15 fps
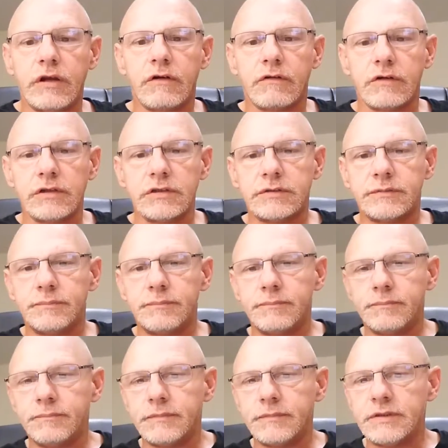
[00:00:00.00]

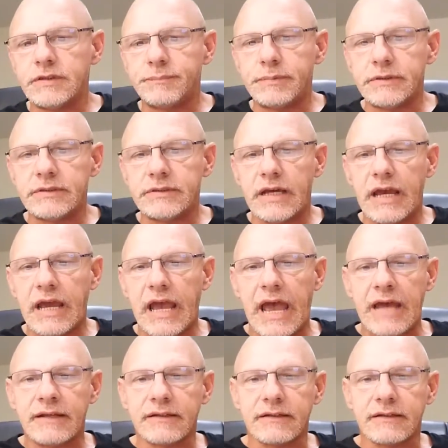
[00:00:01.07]
Crispus
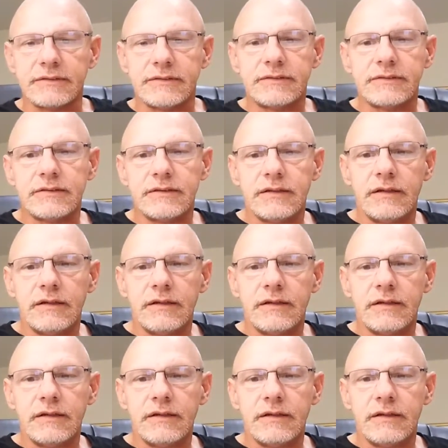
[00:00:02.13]
Atticus,